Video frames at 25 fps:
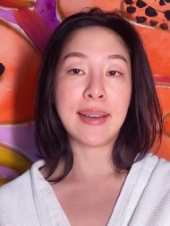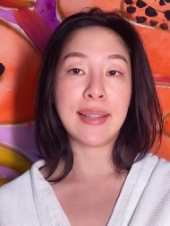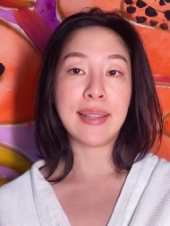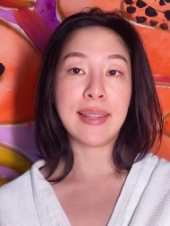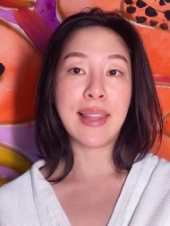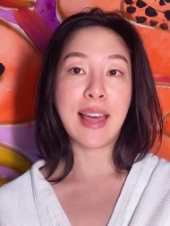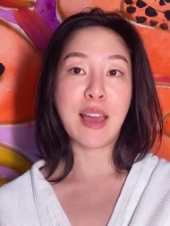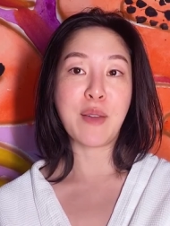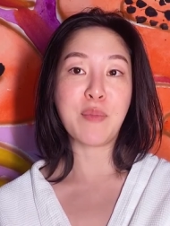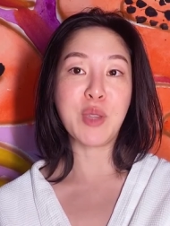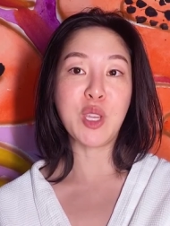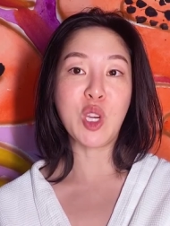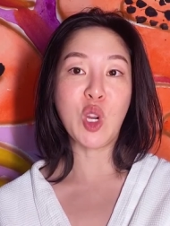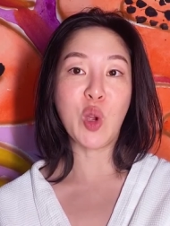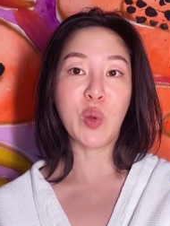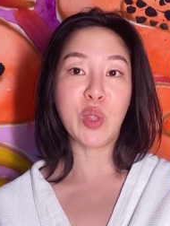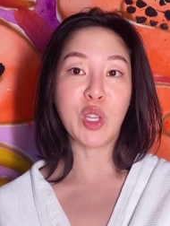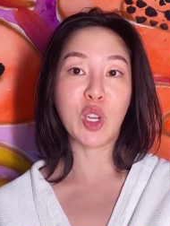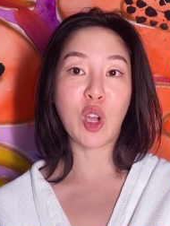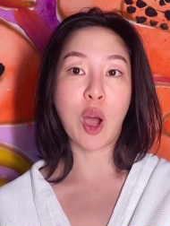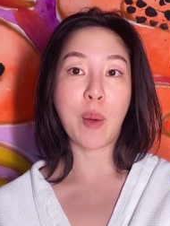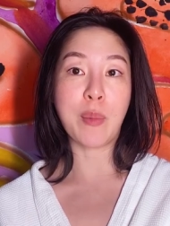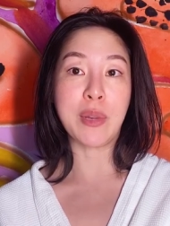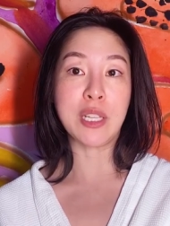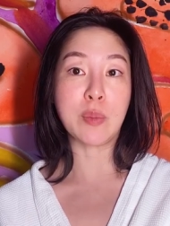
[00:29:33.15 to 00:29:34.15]
Let me know in
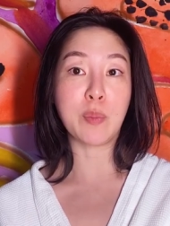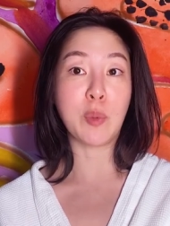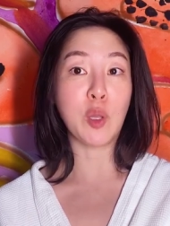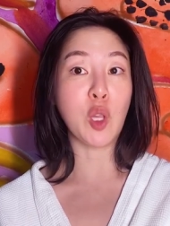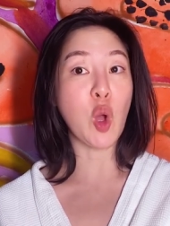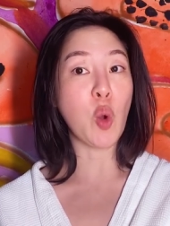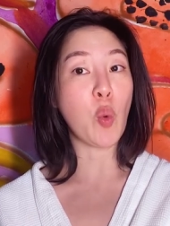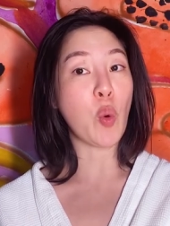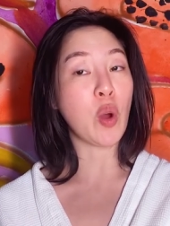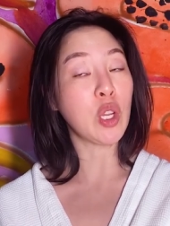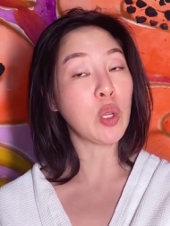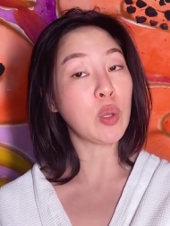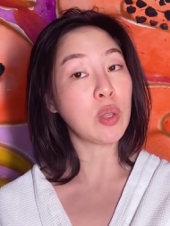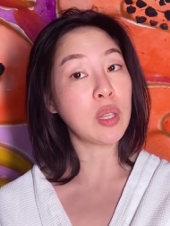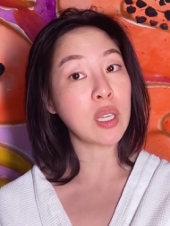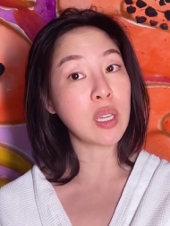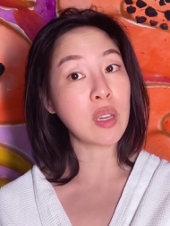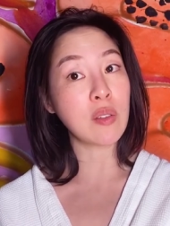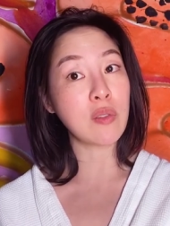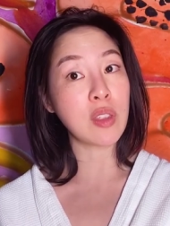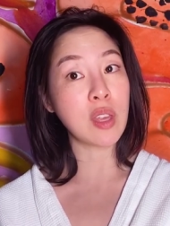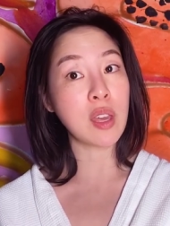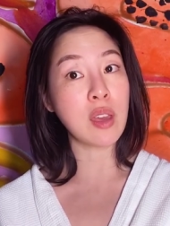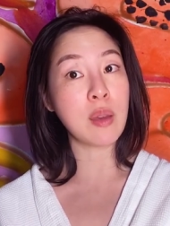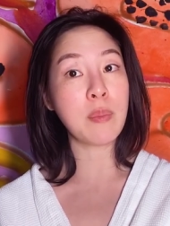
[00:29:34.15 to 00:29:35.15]
the comments below what you think
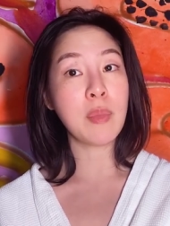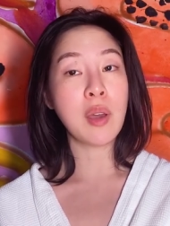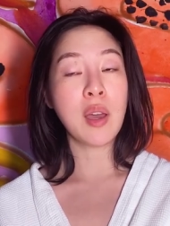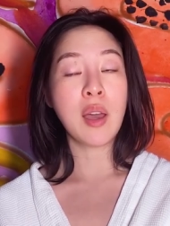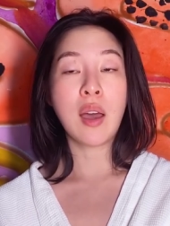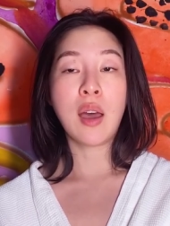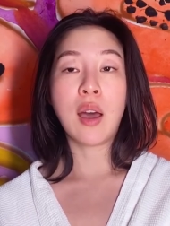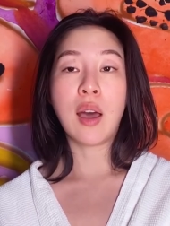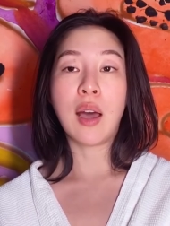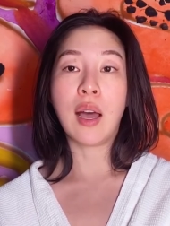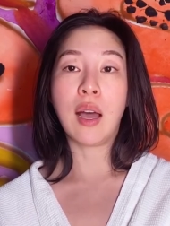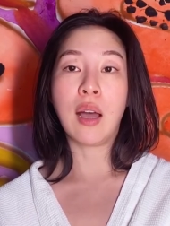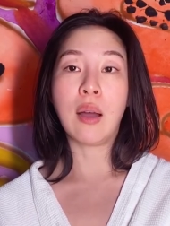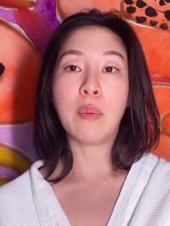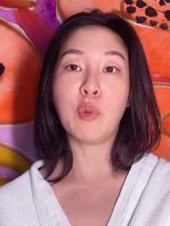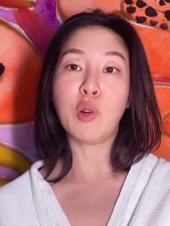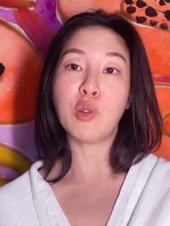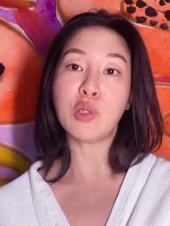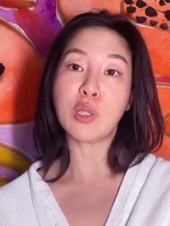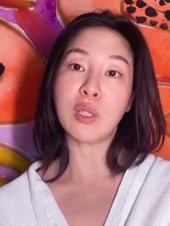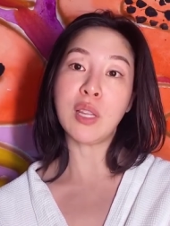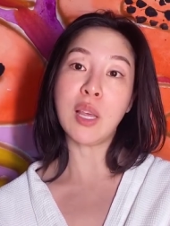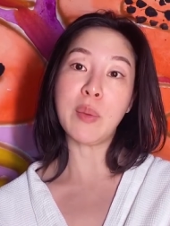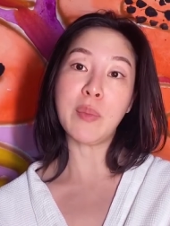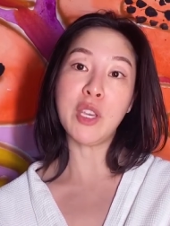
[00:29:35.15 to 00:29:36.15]
of them.
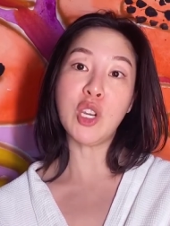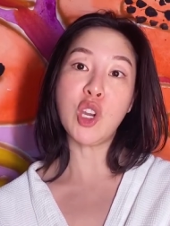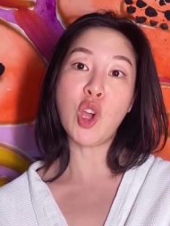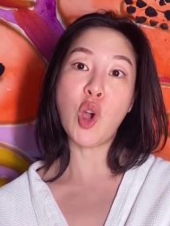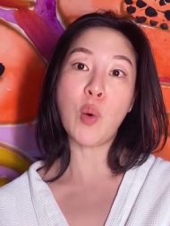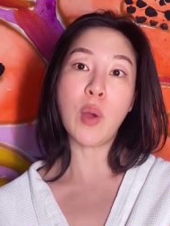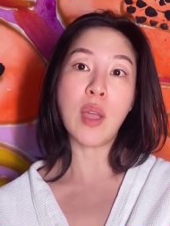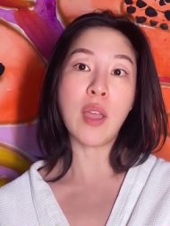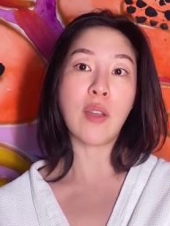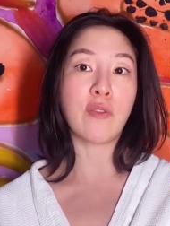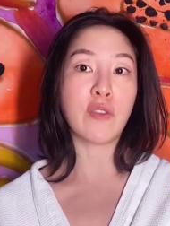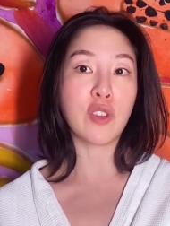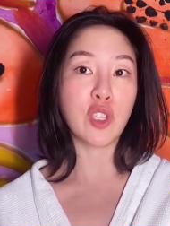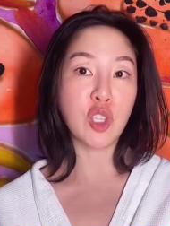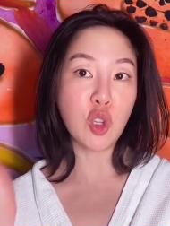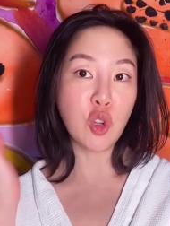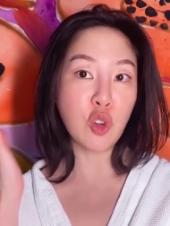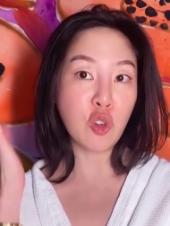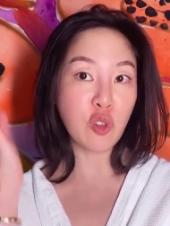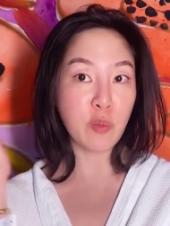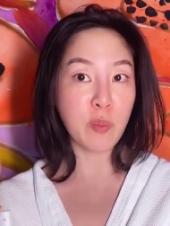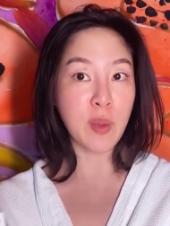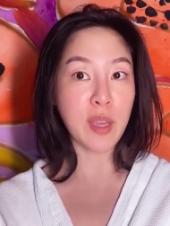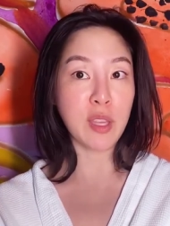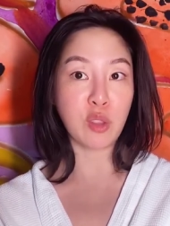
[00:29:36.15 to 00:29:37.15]
Also, let me know if
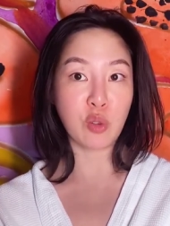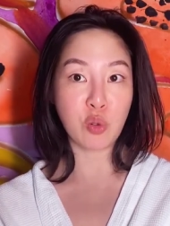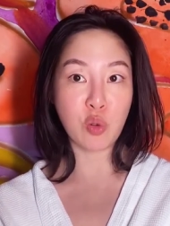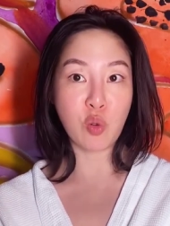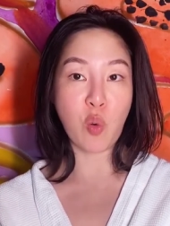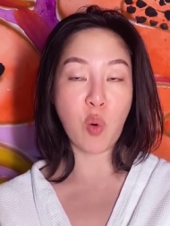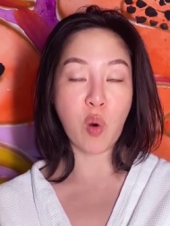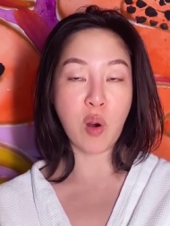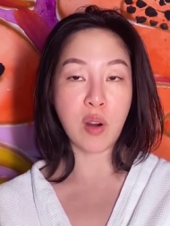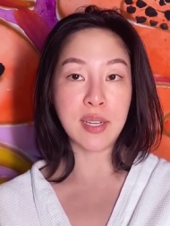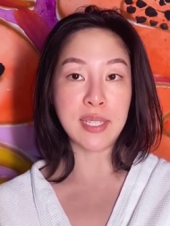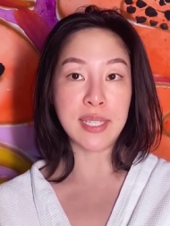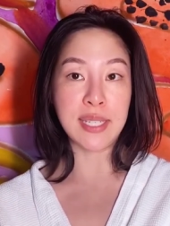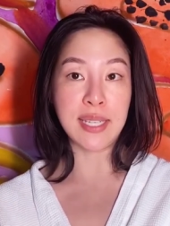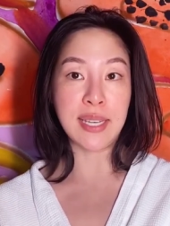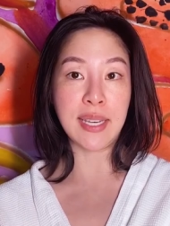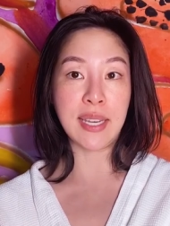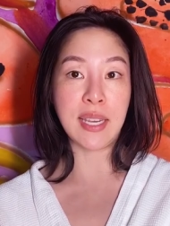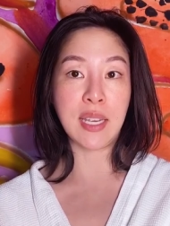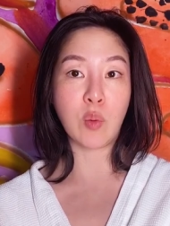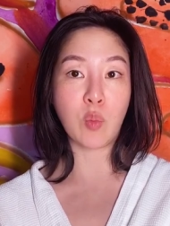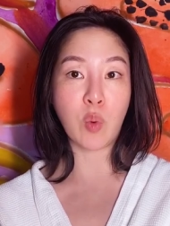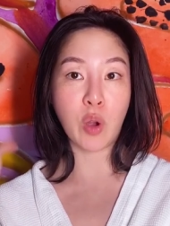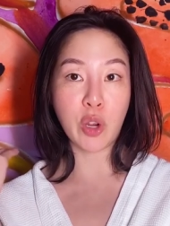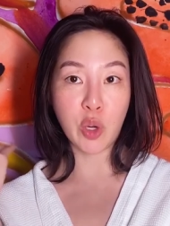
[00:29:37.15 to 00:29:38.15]
you've been through
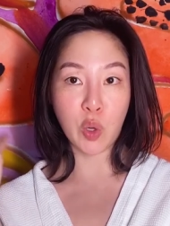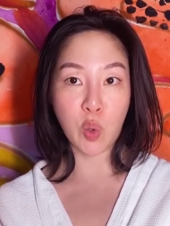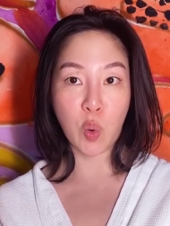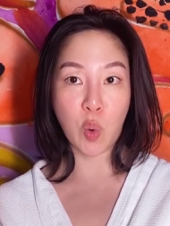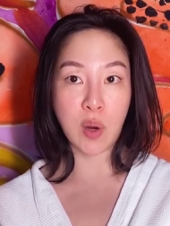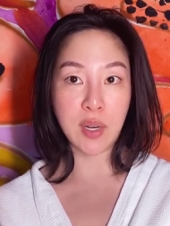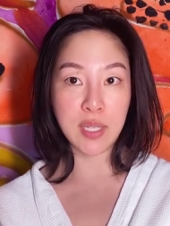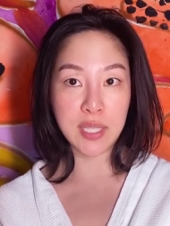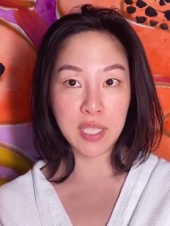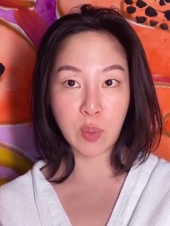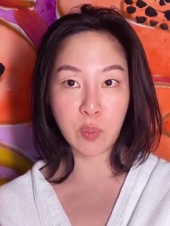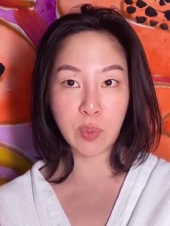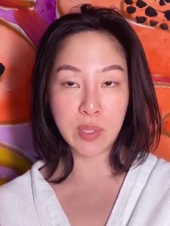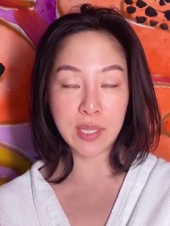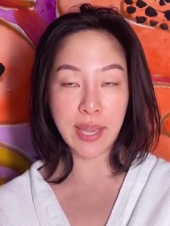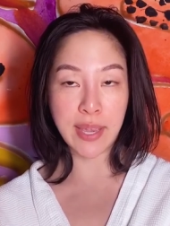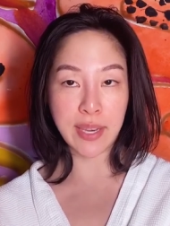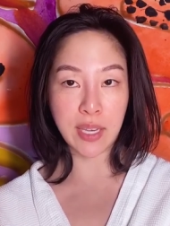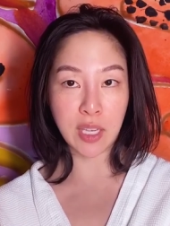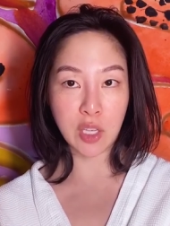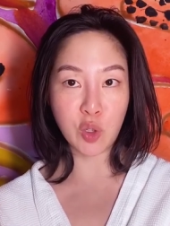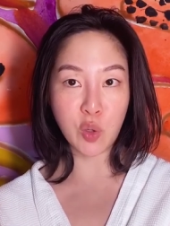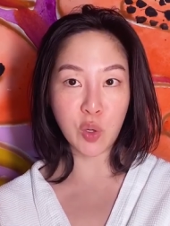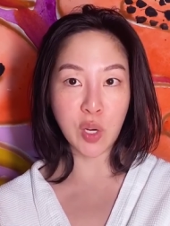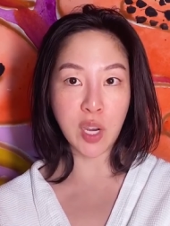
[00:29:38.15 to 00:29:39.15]
quarantine, what your quarantine was
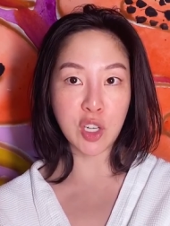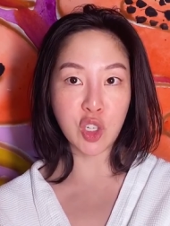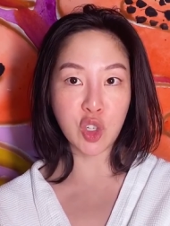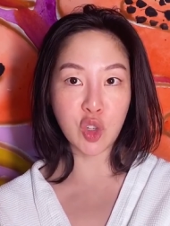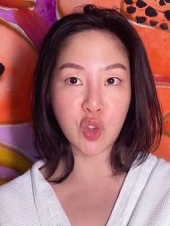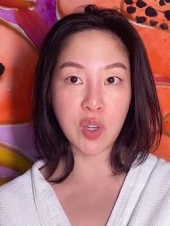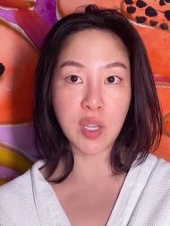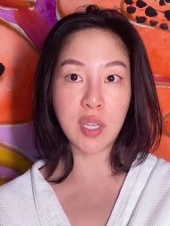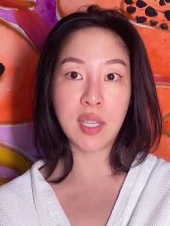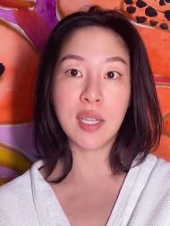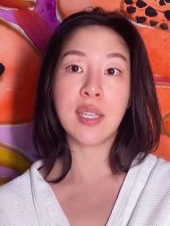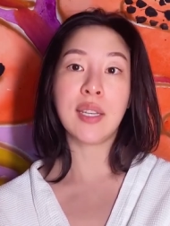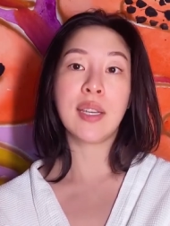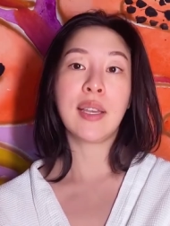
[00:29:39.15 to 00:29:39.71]
like in your country.